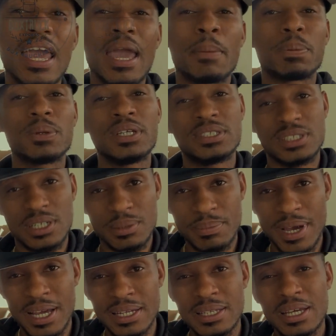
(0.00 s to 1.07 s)
And please,
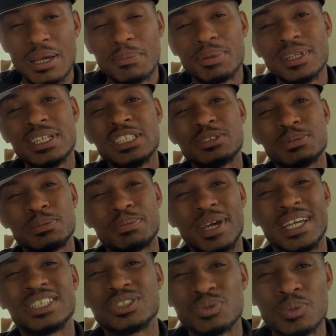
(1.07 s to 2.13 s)
everybody, please be
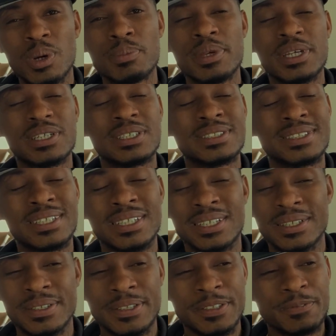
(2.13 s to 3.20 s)
patient with me
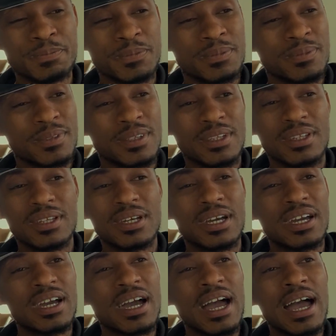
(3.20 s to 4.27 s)
because
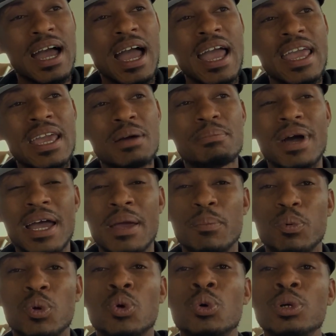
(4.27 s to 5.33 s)
I am my
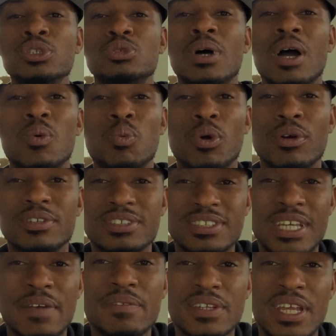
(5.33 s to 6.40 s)
employee, so I work
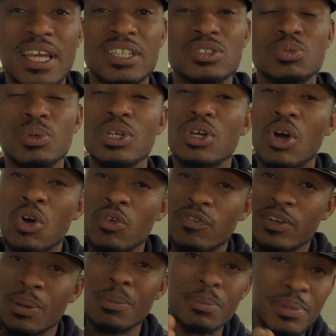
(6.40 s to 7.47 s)
7 days a week.
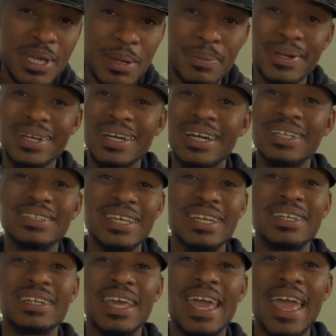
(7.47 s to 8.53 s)
Hopefully, I'm gonna be able to cut that
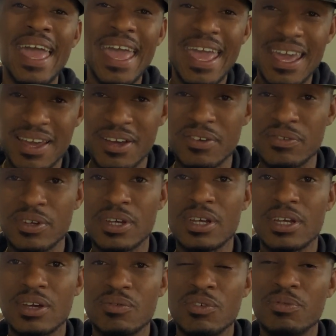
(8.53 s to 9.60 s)
in half
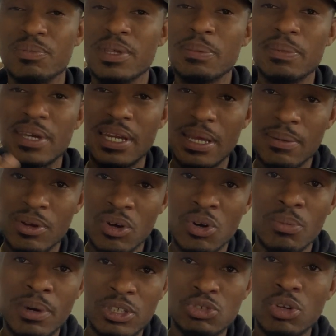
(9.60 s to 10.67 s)
with me being able to
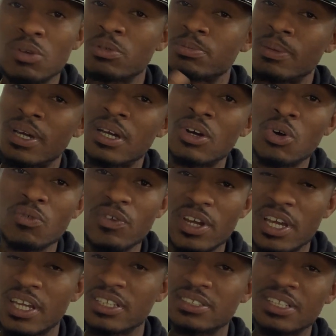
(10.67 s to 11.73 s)
own my truck with my
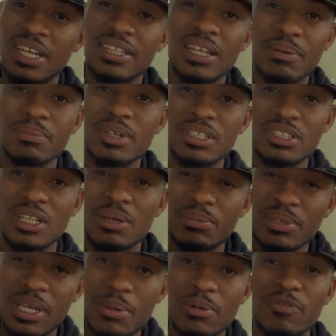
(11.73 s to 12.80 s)
overhead is not that much, and I'll
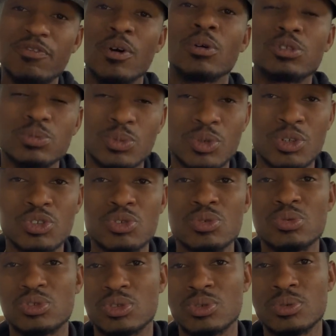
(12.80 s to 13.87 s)
be able to focus more on
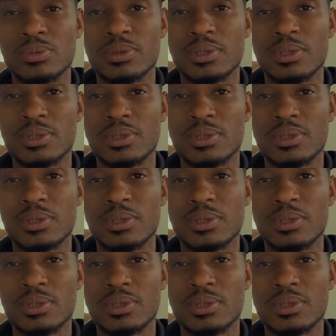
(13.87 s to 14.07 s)
YouTube.